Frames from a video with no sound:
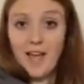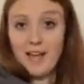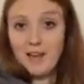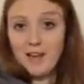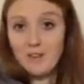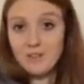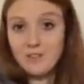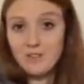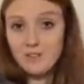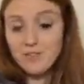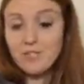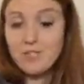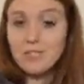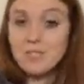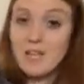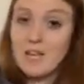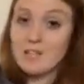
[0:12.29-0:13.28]
how different
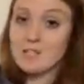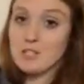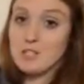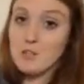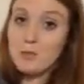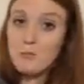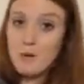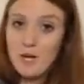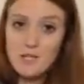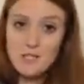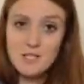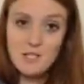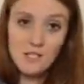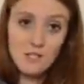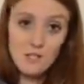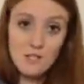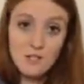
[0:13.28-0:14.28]
geological
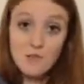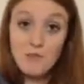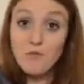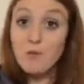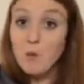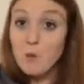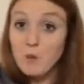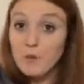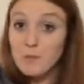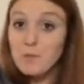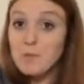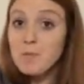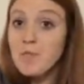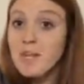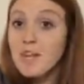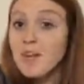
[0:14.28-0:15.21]
processes form,